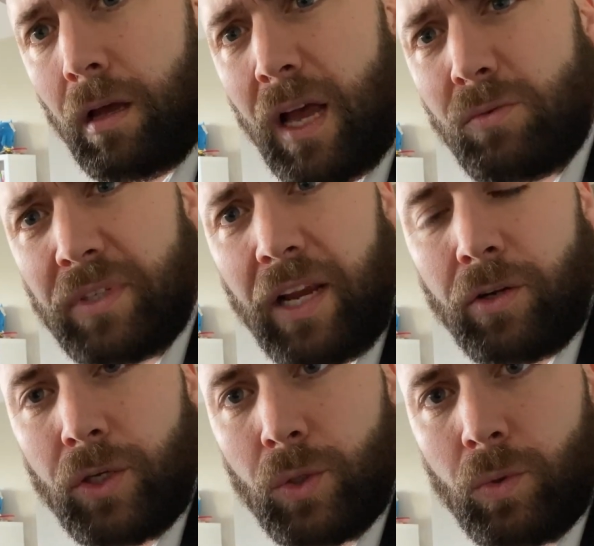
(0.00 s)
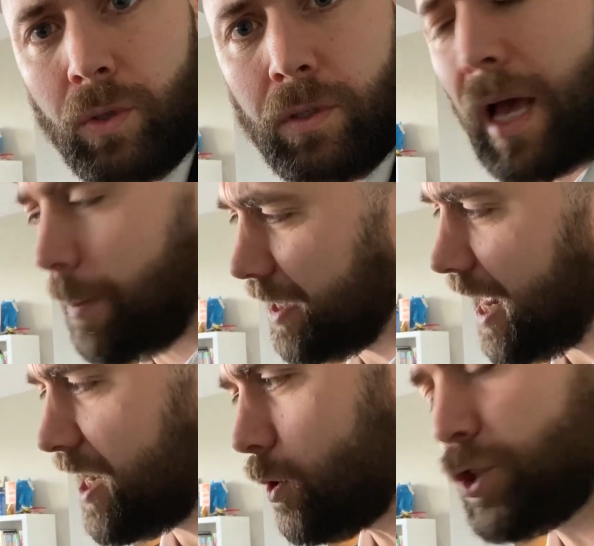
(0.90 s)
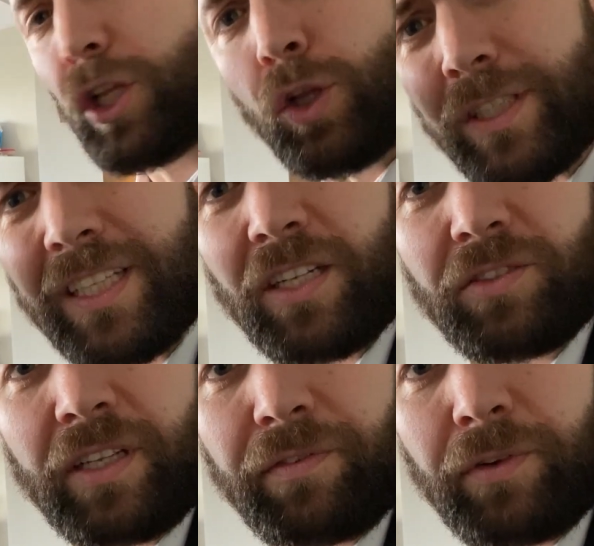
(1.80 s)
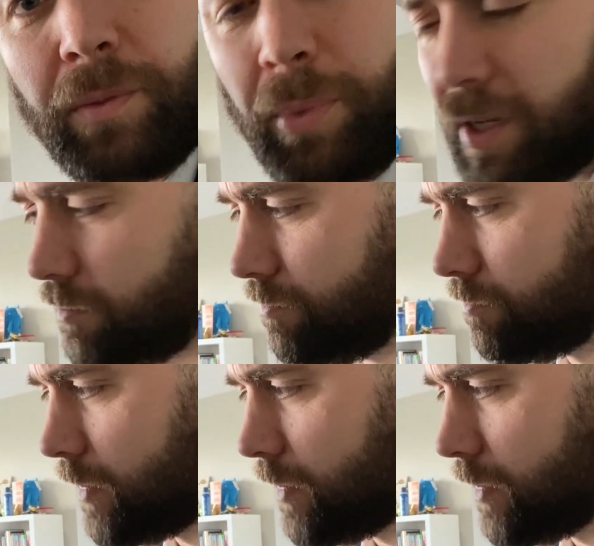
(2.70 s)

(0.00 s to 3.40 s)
How dare you? I mean, I know she looks a little different, but